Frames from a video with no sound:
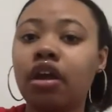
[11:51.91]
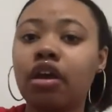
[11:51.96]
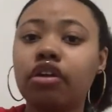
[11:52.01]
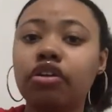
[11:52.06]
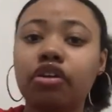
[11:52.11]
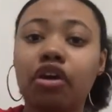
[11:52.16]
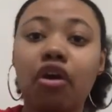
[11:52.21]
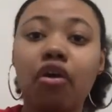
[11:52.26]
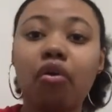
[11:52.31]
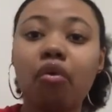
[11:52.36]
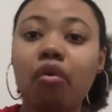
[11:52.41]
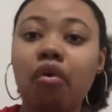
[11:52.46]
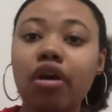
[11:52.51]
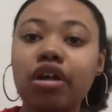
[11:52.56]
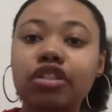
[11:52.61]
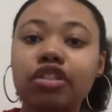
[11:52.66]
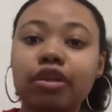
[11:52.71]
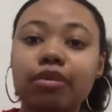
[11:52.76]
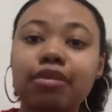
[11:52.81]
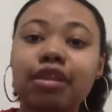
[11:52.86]
don't want
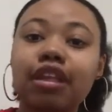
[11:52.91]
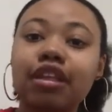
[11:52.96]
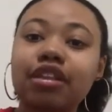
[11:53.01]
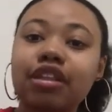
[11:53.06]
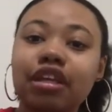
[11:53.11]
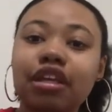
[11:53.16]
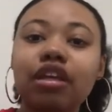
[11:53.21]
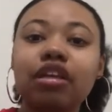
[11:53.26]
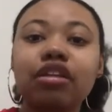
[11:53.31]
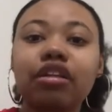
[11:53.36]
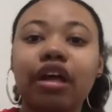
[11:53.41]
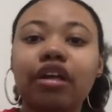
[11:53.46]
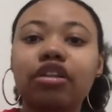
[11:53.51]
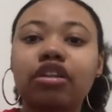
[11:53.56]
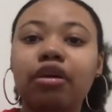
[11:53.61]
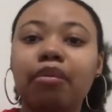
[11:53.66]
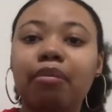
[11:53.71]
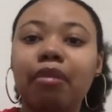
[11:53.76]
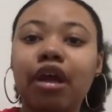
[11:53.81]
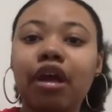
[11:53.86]
something thick like the
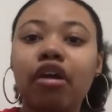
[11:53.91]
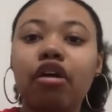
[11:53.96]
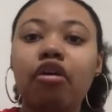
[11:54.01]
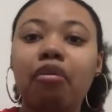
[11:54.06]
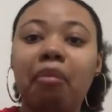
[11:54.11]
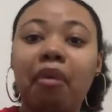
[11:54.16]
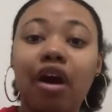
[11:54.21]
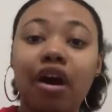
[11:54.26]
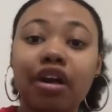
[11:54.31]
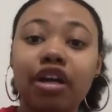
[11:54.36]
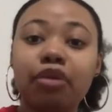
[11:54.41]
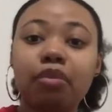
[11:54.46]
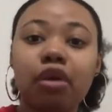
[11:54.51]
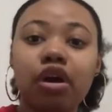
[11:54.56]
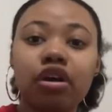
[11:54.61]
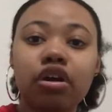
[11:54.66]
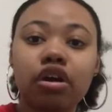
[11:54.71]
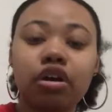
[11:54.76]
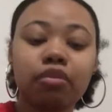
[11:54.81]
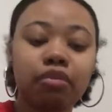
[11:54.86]
mango body
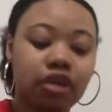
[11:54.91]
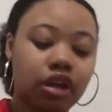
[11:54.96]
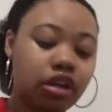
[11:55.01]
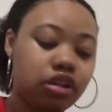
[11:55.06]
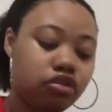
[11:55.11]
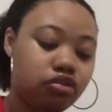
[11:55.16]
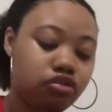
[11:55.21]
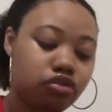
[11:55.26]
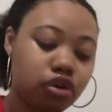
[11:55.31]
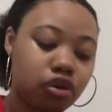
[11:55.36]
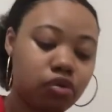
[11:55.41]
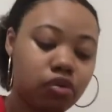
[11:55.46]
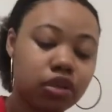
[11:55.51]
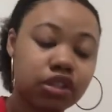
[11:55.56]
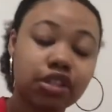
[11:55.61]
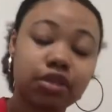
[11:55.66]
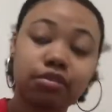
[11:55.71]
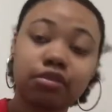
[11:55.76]
butter, and you don't want